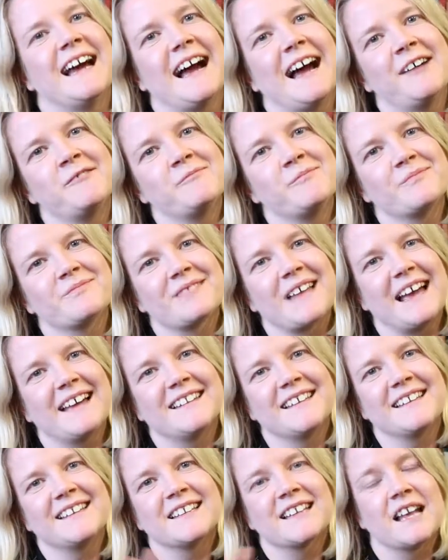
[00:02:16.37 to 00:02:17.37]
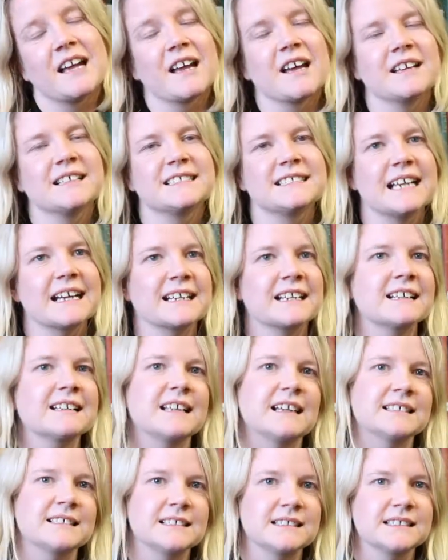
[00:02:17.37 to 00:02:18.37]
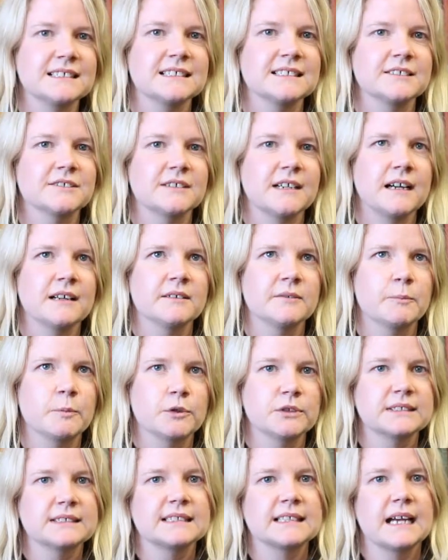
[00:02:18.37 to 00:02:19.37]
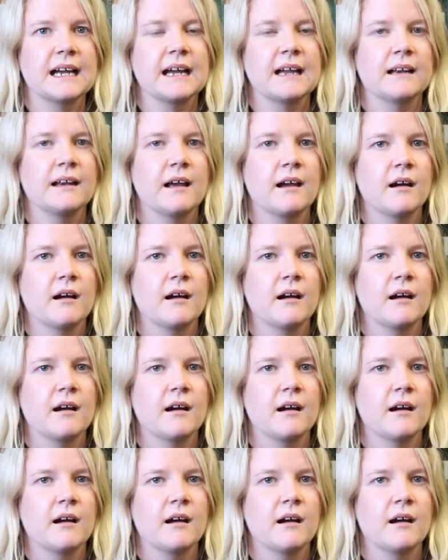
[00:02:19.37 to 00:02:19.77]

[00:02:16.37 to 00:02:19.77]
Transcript: And then the second cluster is around books that